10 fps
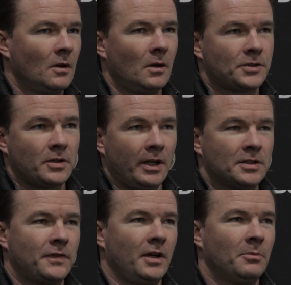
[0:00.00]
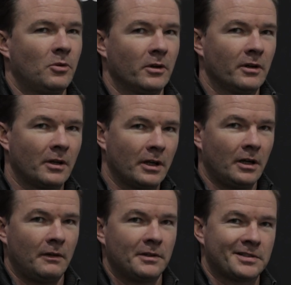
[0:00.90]
Well, it's great. It's very important.
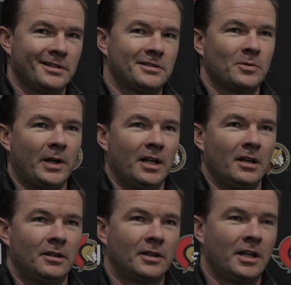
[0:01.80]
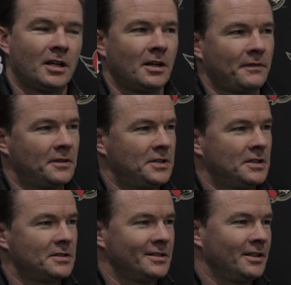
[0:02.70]
Obviously, it's a way to kick off the
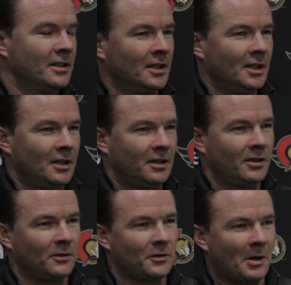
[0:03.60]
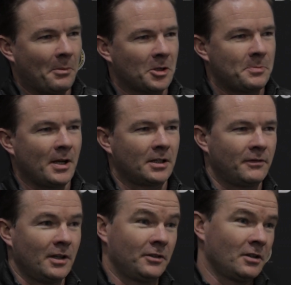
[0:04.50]
season and, you know, from our
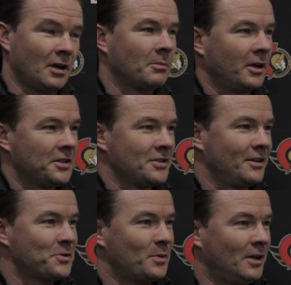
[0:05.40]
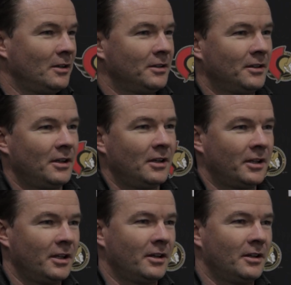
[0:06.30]
perspective, kind of turn our brains on as well and
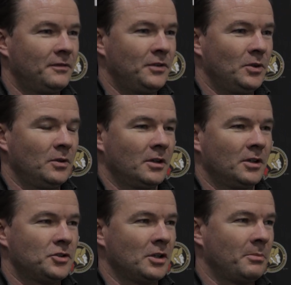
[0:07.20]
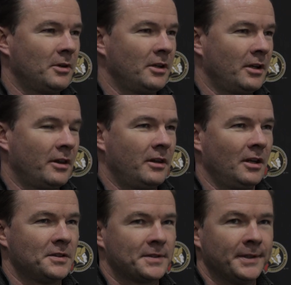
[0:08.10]
get a good view and a good jump on
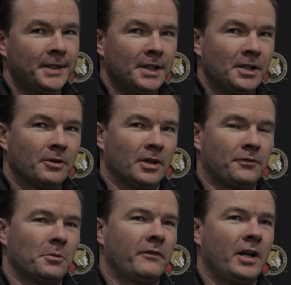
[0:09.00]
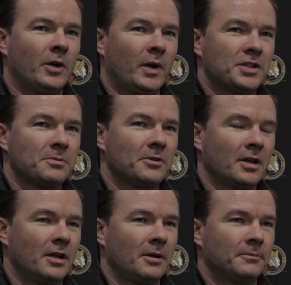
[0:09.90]
things. And really, from evaluation,
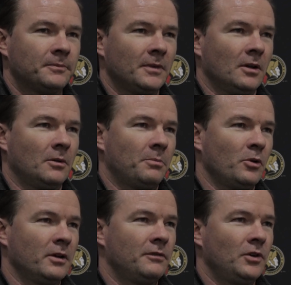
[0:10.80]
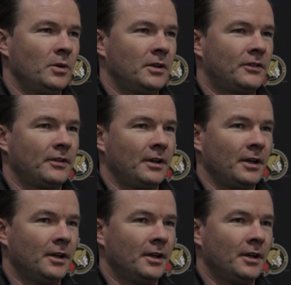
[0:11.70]
you know, point of view, it's